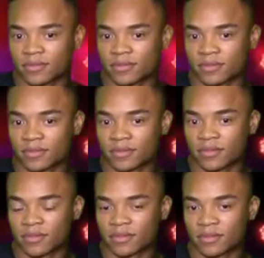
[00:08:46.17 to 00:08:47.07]

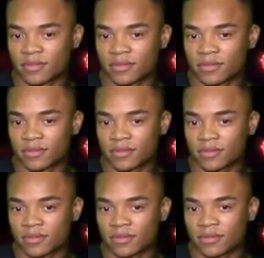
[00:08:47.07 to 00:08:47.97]

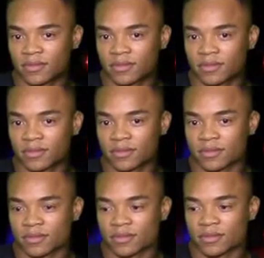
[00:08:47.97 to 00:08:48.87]

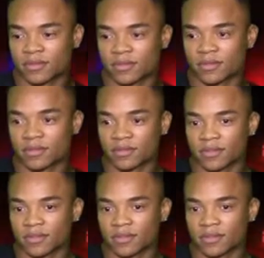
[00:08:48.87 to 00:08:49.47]
(silent)